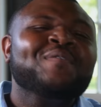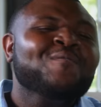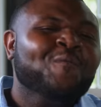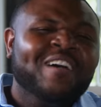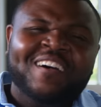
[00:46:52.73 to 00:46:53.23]
be
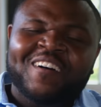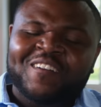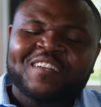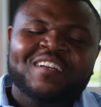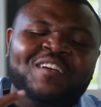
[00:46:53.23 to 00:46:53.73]

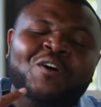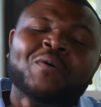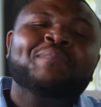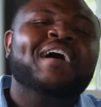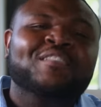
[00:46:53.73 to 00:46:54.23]
well,
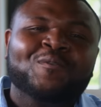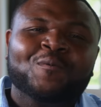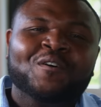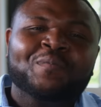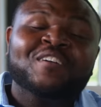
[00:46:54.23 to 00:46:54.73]
go impact the
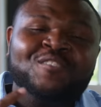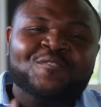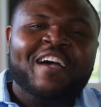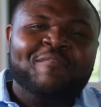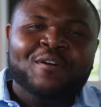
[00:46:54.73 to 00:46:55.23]
world because
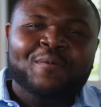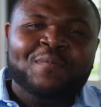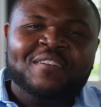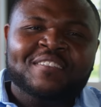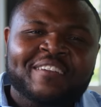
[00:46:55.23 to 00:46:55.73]
you have
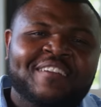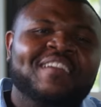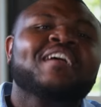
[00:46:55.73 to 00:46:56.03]
purpose.